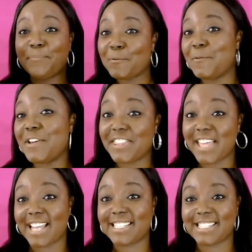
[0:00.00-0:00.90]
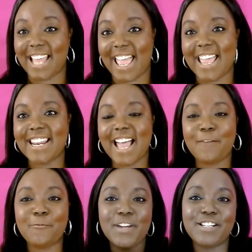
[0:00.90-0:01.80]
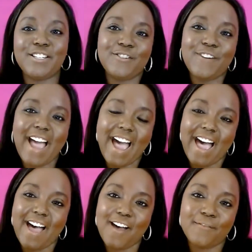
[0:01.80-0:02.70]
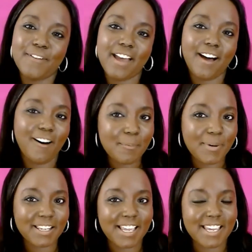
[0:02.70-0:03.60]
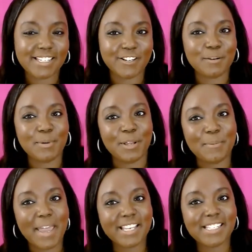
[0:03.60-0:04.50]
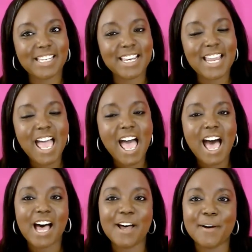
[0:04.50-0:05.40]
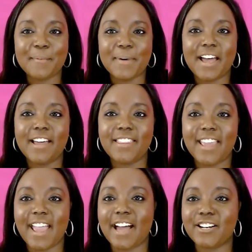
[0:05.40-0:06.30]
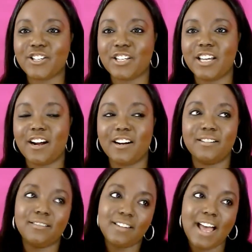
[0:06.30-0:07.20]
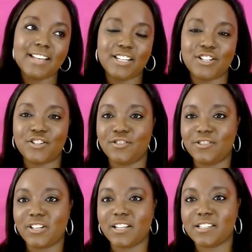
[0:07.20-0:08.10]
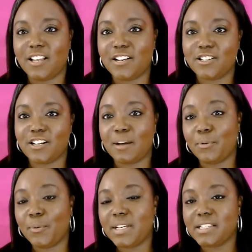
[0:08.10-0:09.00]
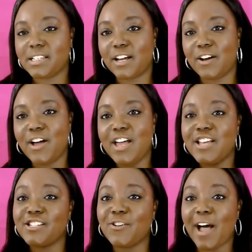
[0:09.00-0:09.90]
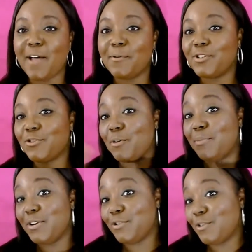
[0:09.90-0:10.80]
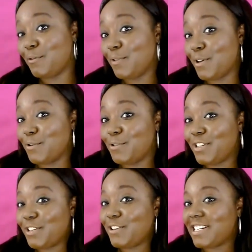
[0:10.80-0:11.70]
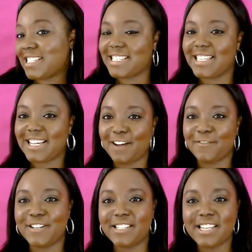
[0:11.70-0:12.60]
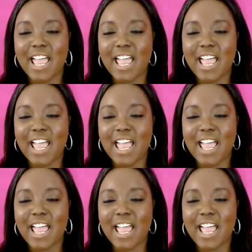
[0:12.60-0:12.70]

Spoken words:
with that said, we do have Arabella and Arabella magazine. They actually, our last issues just launched a couple weeks ago. So I will show a picture of those so that you guys can see the covers.